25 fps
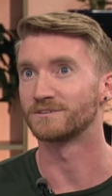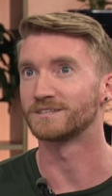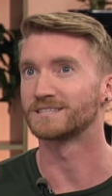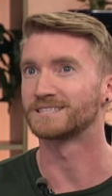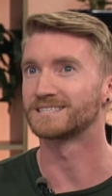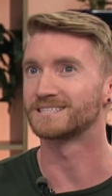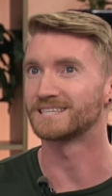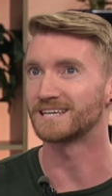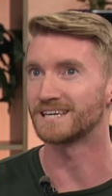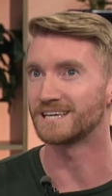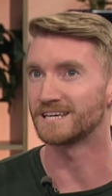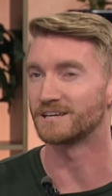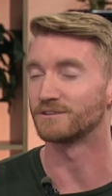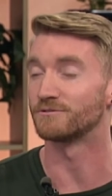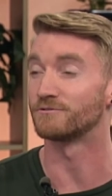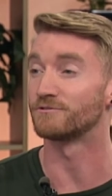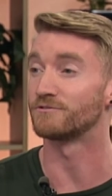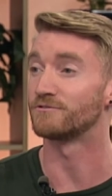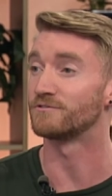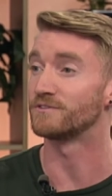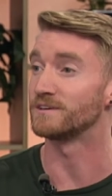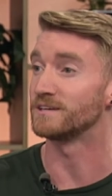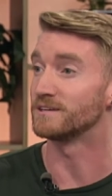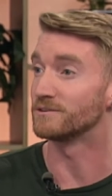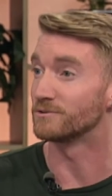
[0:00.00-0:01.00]
see and
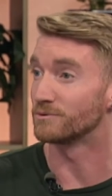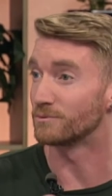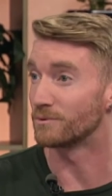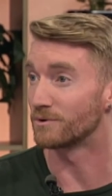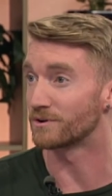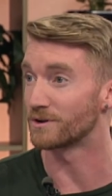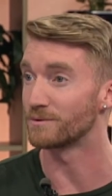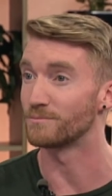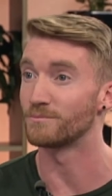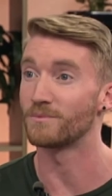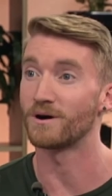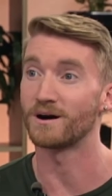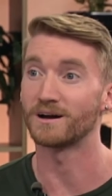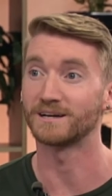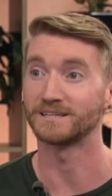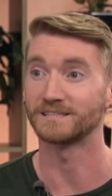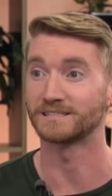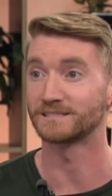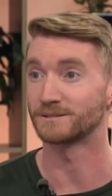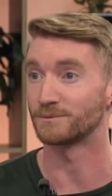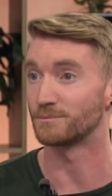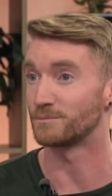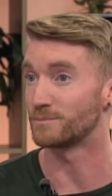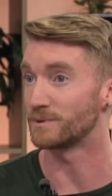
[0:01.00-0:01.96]
feel what it might